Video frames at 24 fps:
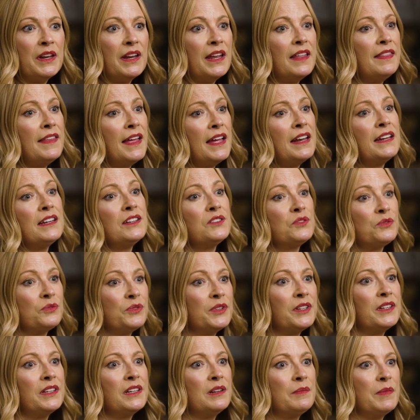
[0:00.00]
and that is
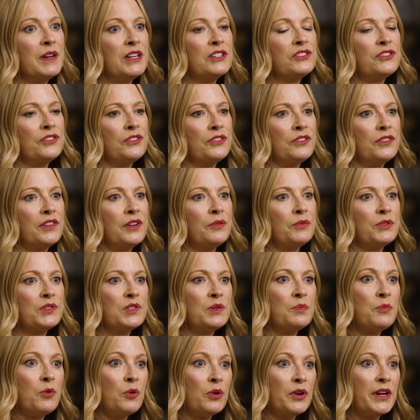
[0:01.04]
really to make sure that we're
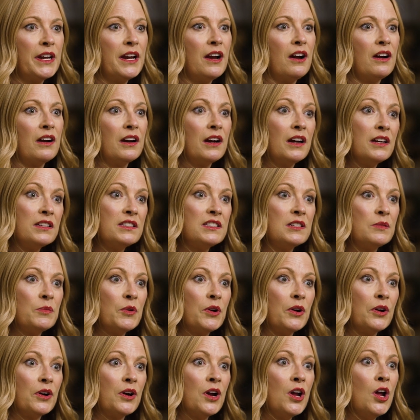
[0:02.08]
supporting our
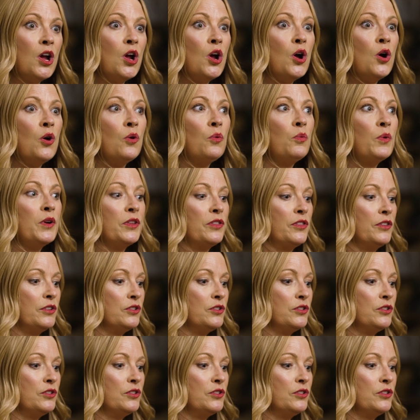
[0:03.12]
customer with the